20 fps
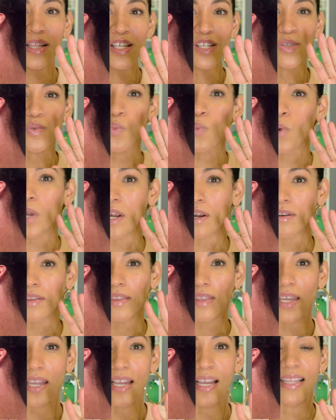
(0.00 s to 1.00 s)
this weird
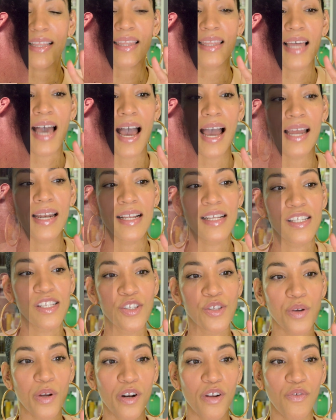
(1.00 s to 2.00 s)
thing. And that is
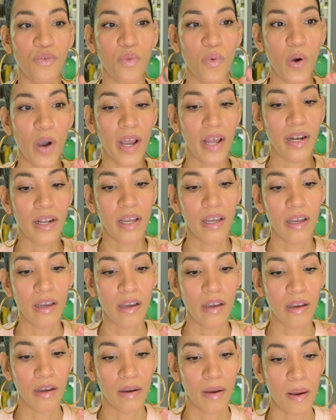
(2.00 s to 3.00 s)
sort of what
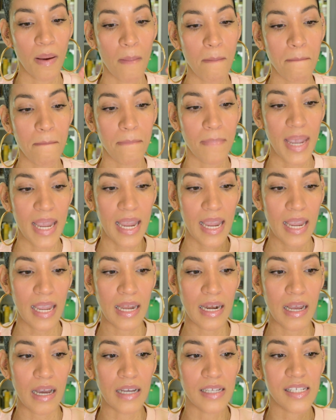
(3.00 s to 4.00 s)

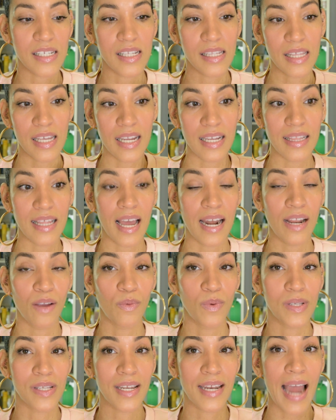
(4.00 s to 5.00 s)
made us think that it
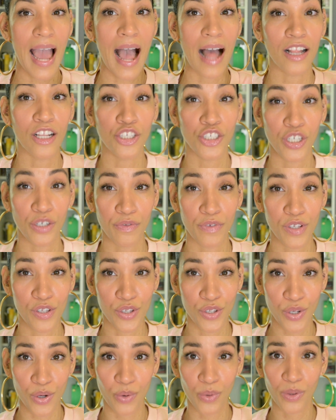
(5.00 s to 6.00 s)
was an allergy for
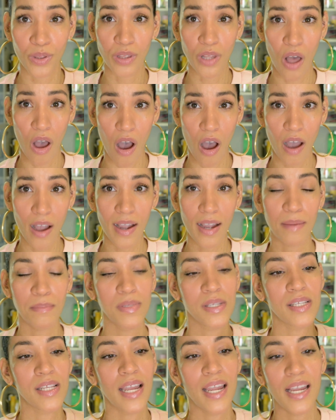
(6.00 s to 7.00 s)
so long. I'm
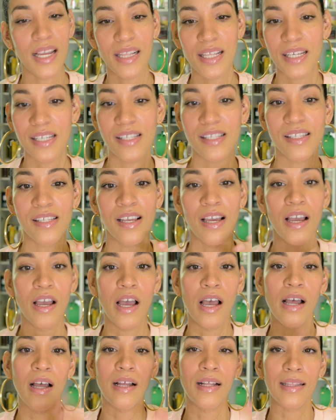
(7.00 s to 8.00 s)
saying this
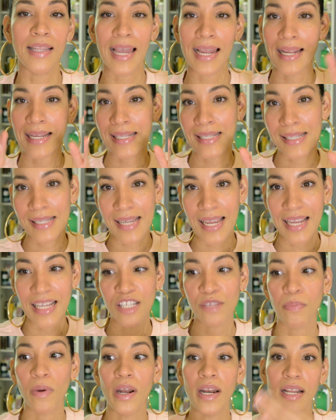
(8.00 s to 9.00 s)
like it's
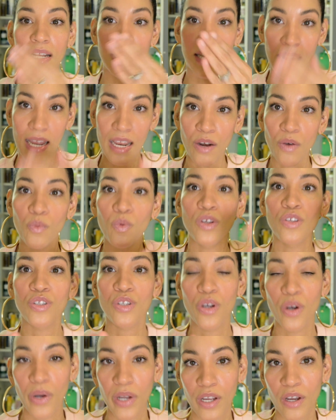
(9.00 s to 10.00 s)
days, but it was
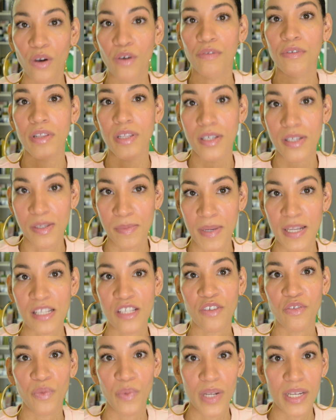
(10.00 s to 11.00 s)
going over the space
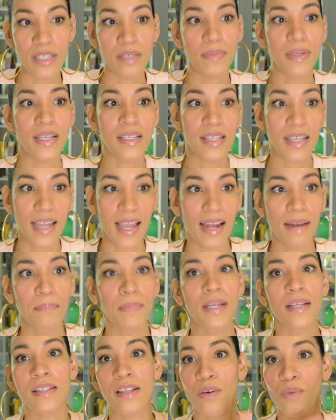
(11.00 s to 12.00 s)
of weeks because
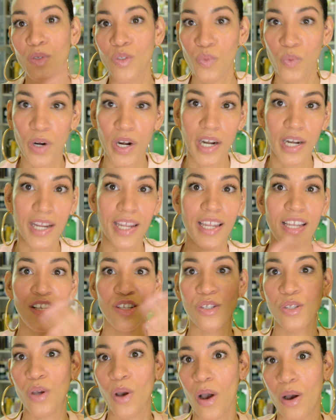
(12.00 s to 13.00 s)
I was working,
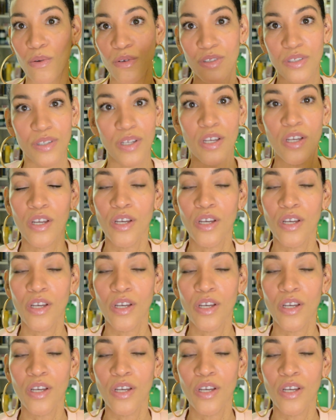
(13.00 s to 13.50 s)
so I was